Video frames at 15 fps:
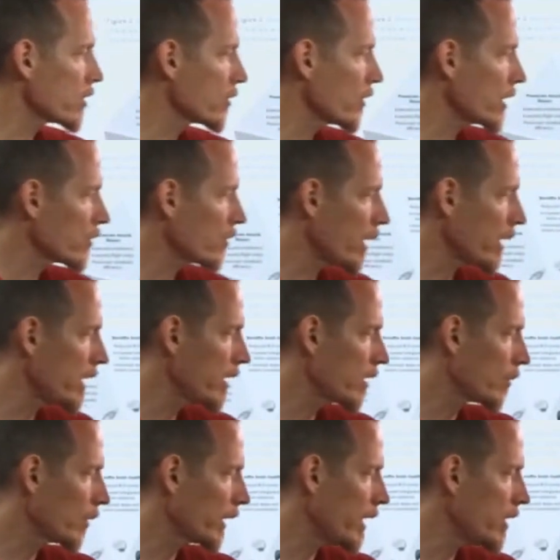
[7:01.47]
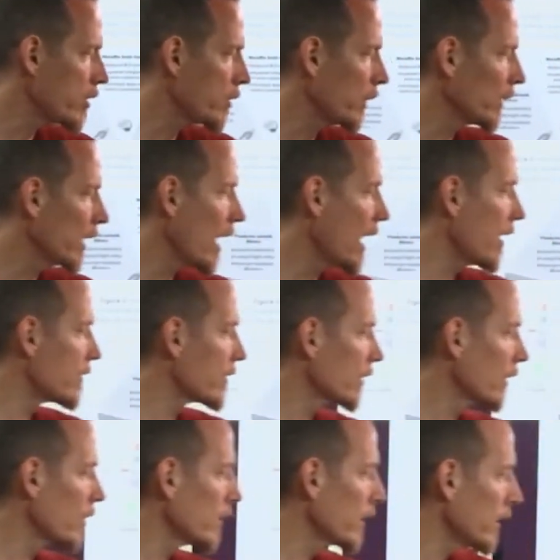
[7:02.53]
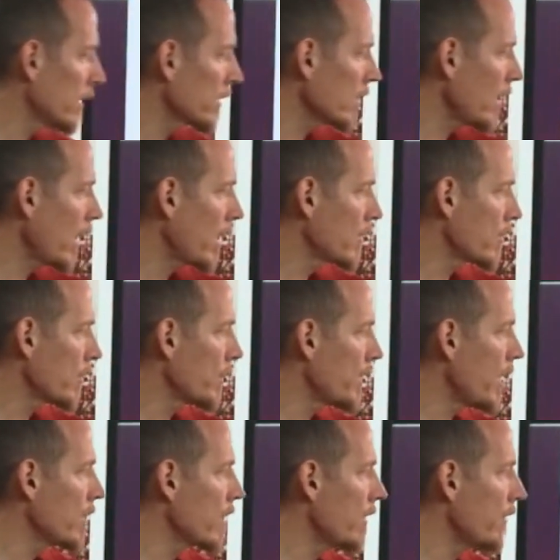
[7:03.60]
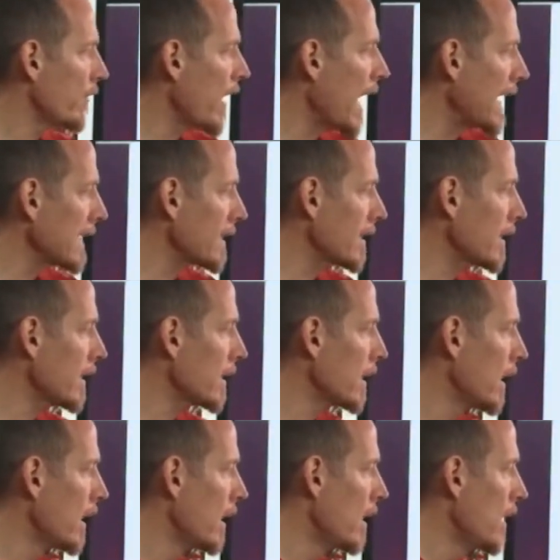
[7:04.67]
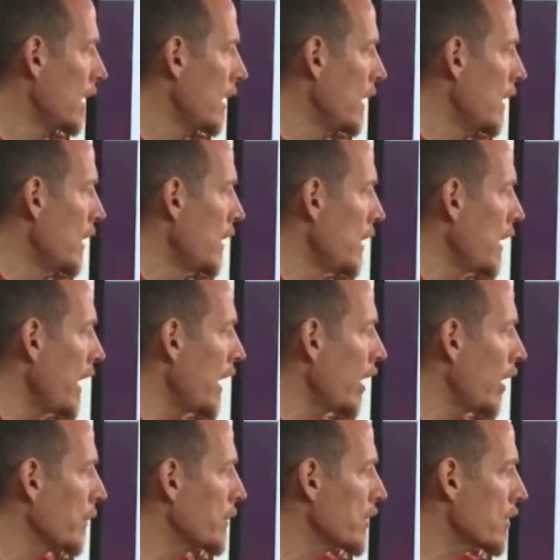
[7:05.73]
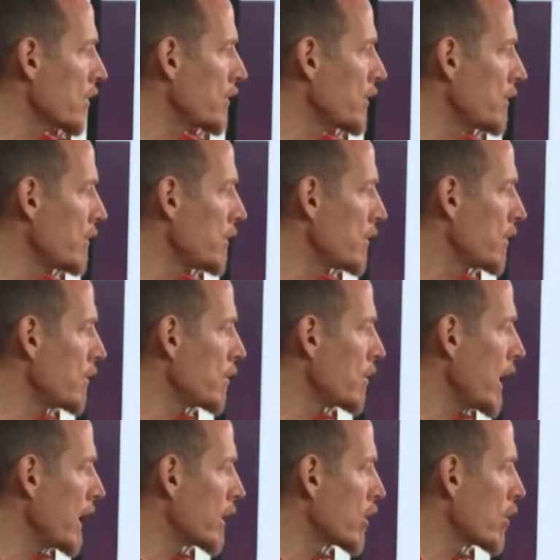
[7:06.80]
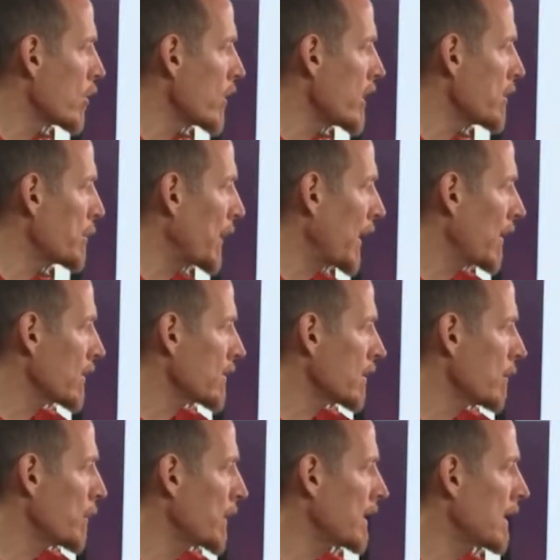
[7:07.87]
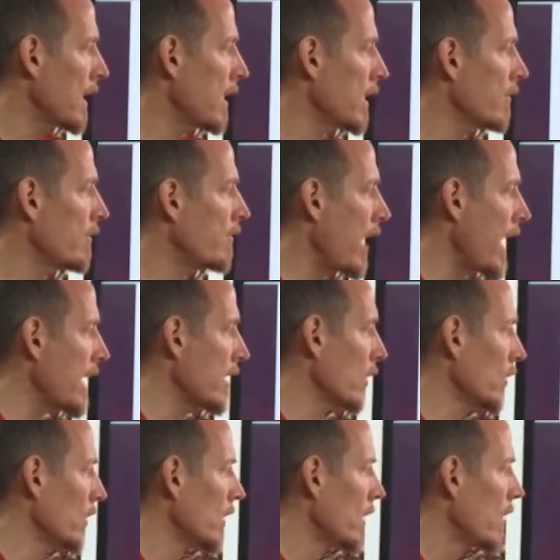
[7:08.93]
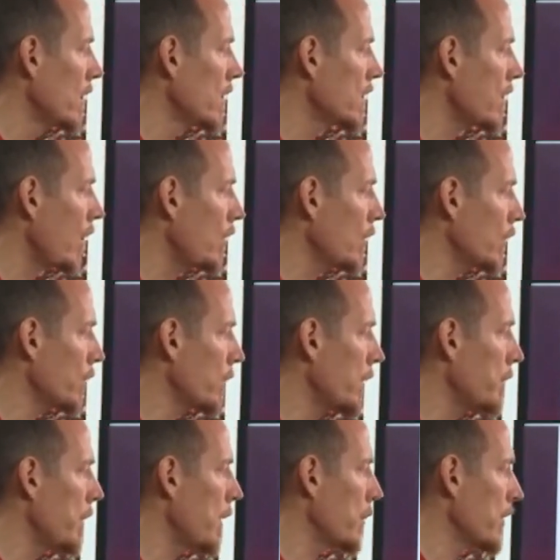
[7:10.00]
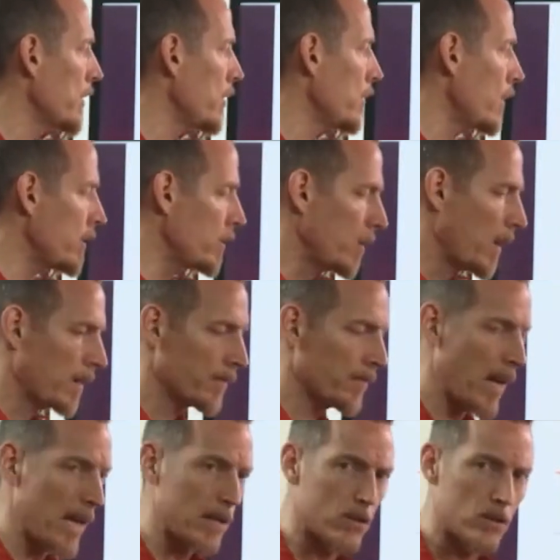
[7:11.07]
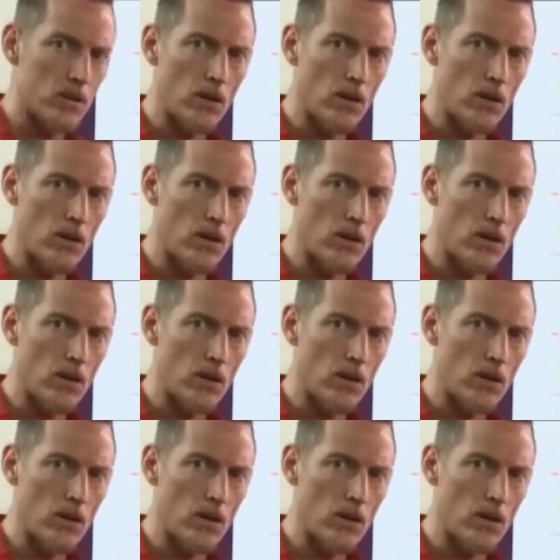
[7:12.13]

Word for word: stress right here will eat you alive slowly inside. So we know that fasting helps to to increase parasympathetic vagal tone. Remember, you, you have vagus